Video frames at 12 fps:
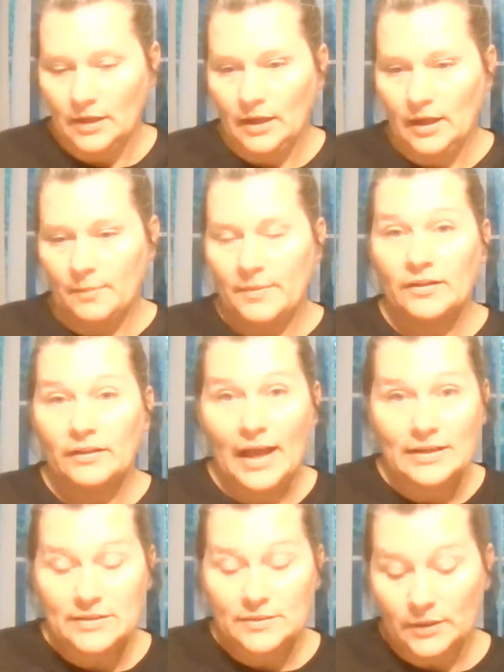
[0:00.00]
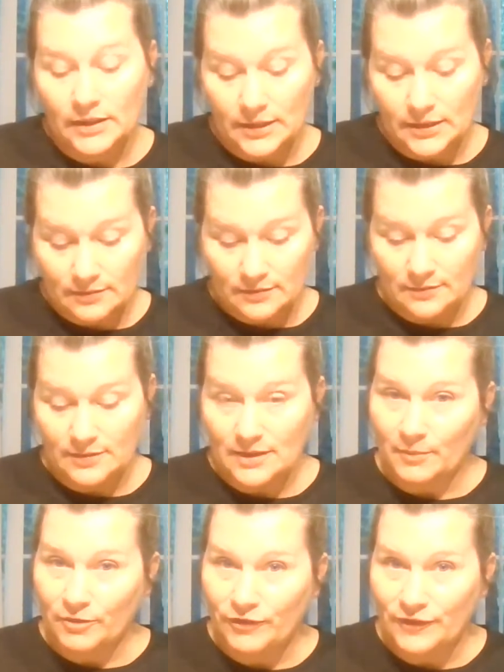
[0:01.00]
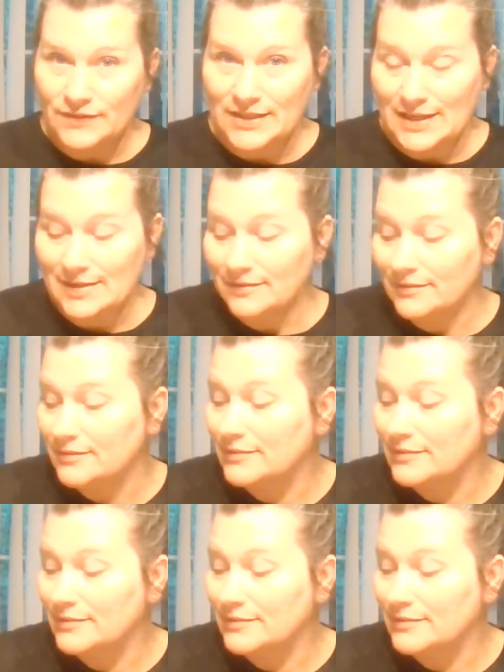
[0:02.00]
And the last one, number 15.